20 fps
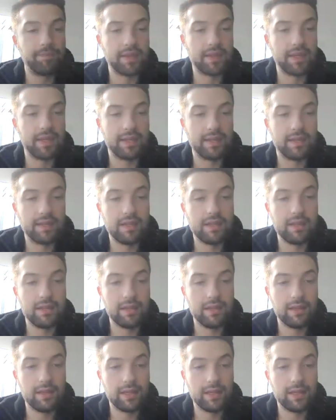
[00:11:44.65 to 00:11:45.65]
and
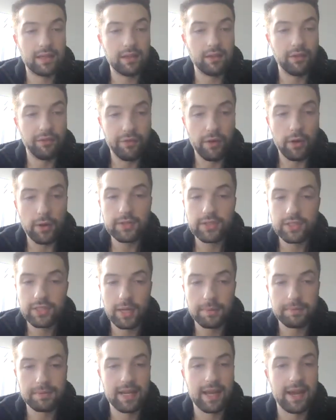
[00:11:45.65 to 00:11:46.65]
the fall
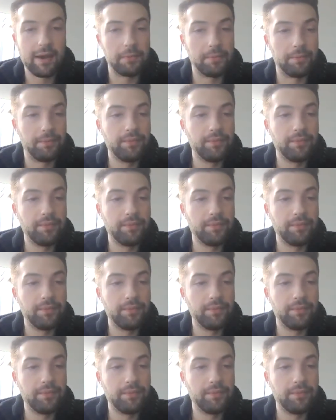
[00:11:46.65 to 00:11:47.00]
stops now.